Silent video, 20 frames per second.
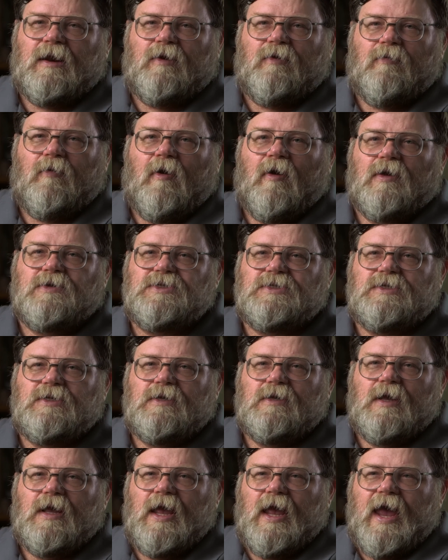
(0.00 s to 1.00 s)
across.
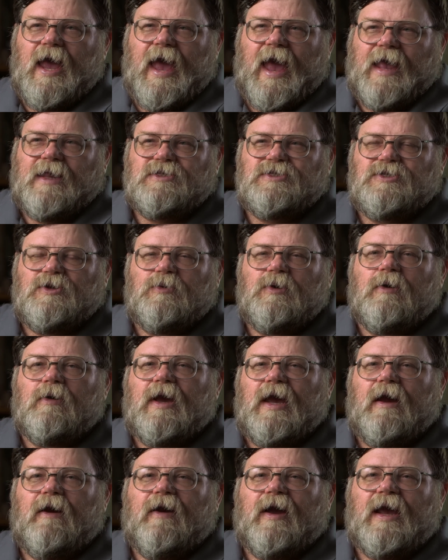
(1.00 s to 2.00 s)
And so you're
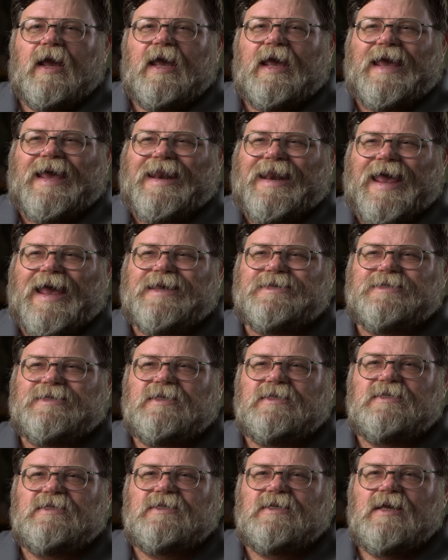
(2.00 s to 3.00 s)
carrying, in
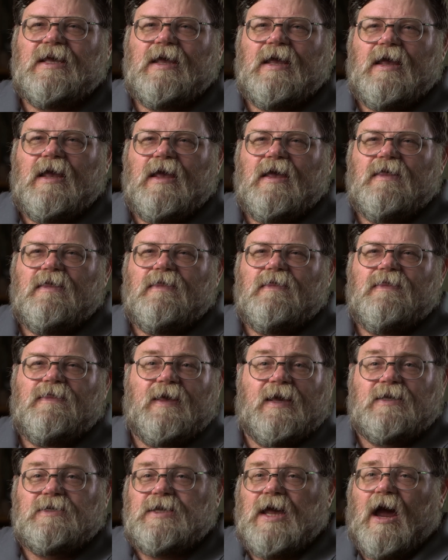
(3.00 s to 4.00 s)
essence,
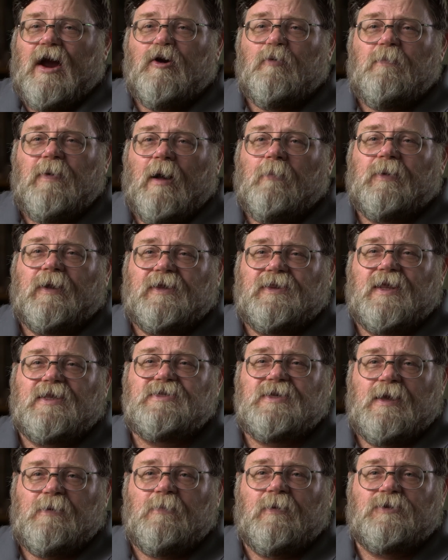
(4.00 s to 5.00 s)
the entire public
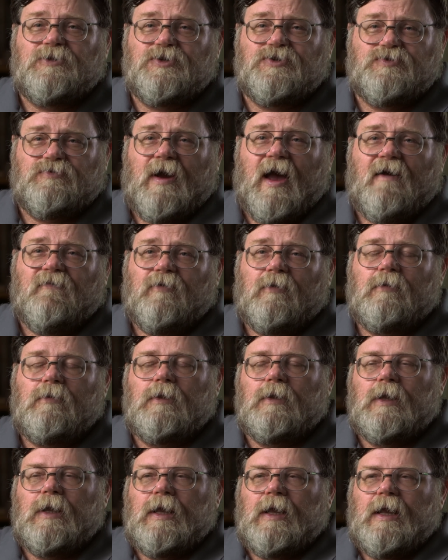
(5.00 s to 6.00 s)
that's able to travel.
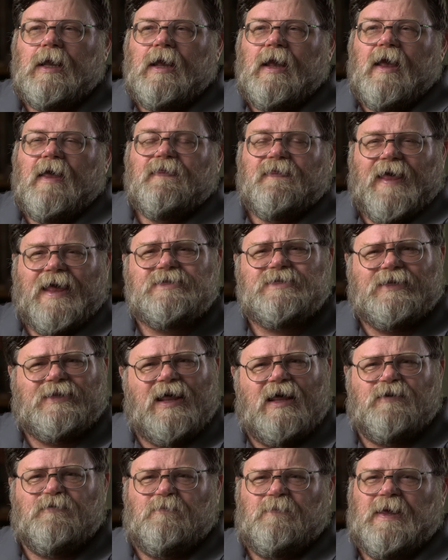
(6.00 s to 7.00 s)
And that's a lot of